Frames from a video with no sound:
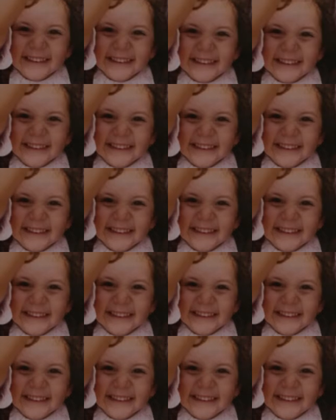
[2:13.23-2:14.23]

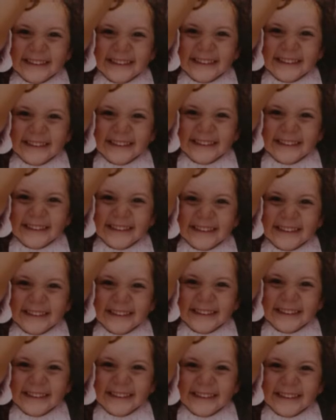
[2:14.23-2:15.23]

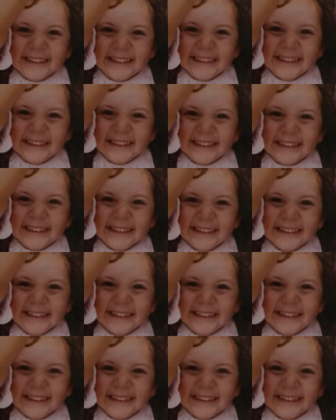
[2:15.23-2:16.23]

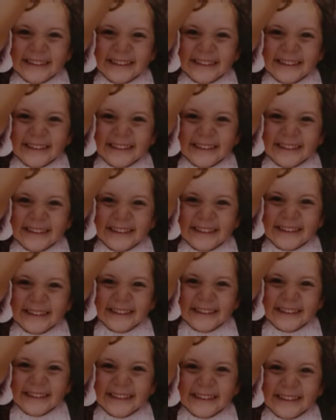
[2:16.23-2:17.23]

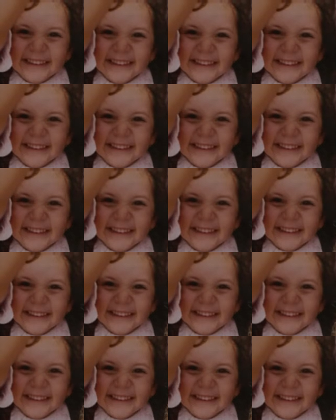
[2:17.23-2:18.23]

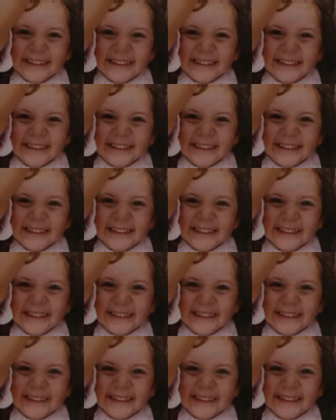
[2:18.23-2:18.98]
The person shown says nothing.